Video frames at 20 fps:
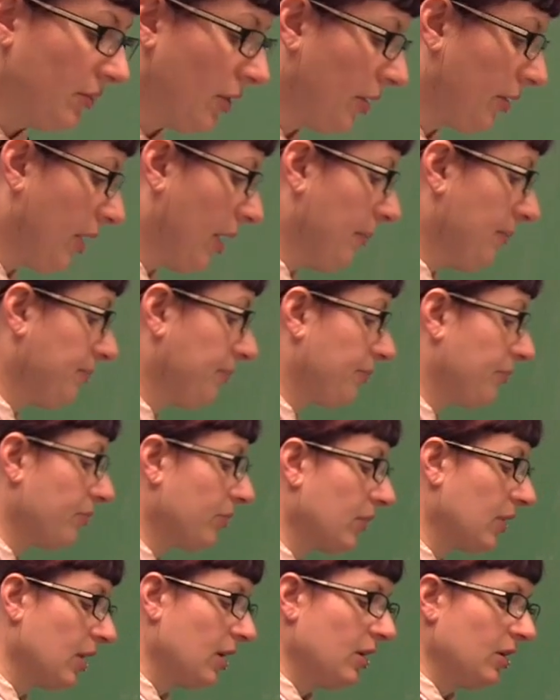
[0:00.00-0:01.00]
Okay,
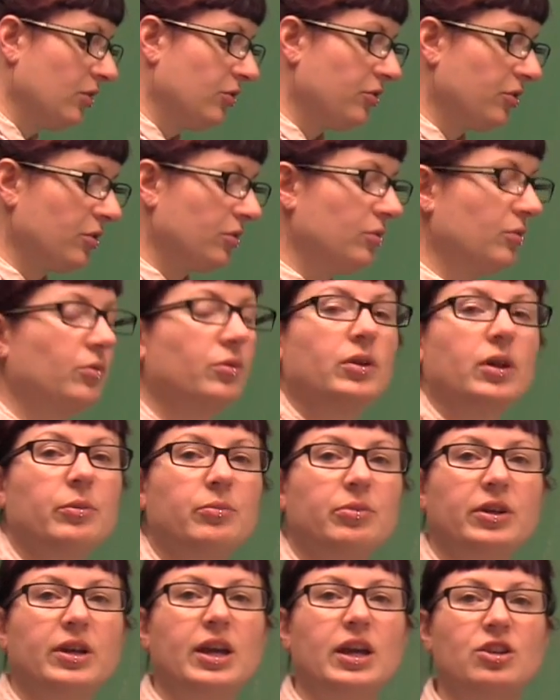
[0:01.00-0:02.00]
so
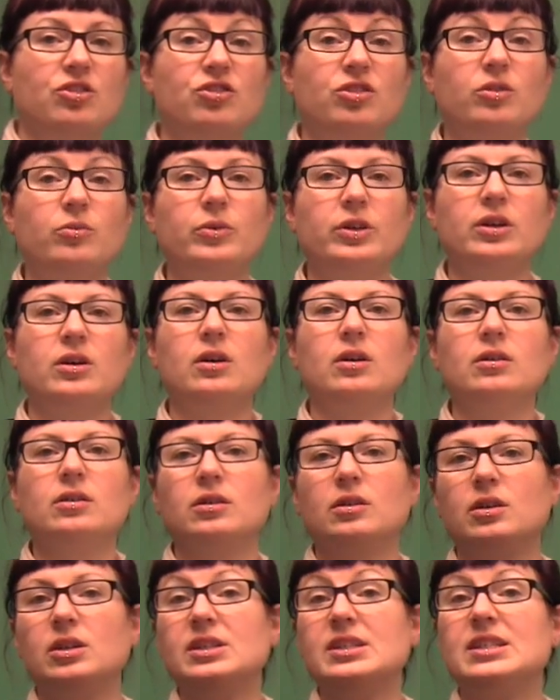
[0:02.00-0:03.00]
implication we call a
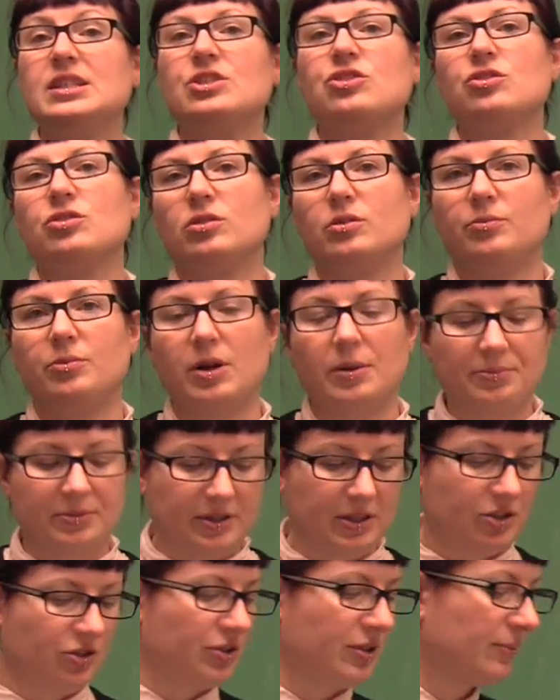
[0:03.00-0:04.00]
conditional
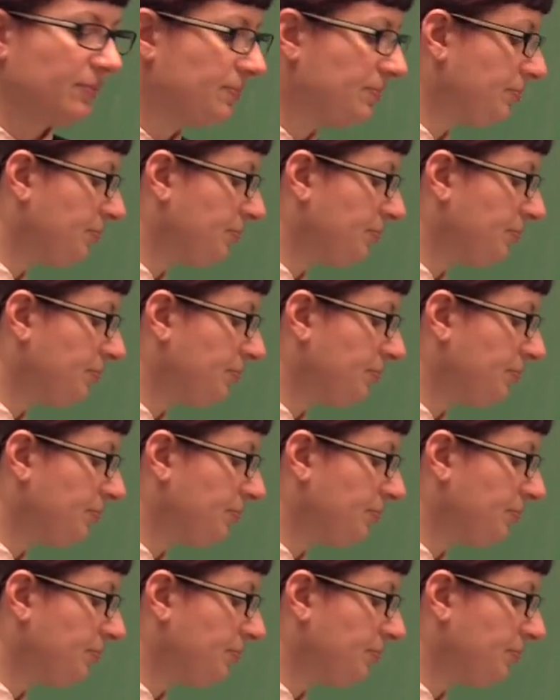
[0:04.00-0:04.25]
proposition.